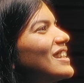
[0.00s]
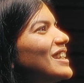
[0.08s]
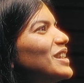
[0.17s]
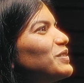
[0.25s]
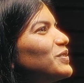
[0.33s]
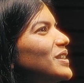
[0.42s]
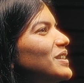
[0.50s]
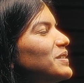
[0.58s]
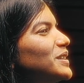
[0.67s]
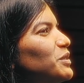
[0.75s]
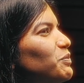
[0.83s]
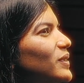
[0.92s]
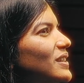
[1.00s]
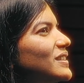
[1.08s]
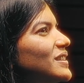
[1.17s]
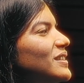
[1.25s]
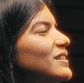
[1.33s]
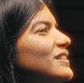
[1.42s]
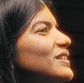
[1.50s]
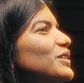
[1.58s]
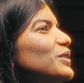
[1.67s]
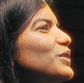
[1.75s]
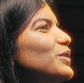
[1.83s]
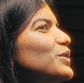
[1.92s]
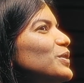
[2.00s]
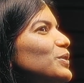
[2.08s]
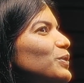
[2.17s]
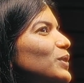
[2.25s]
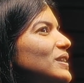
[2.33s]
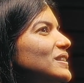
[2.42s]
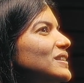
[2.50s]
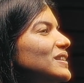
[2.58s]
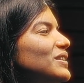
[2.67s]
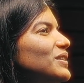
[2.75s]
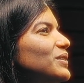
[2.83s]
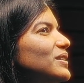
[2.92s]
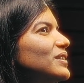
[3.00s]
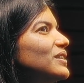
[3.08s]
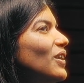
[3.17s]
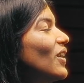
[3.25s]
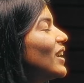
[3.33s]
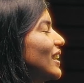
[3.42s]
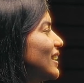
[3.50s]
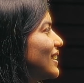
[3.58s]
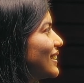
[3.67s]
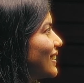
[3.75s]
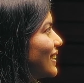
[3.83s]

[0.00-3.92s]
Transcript: if there was a person who was not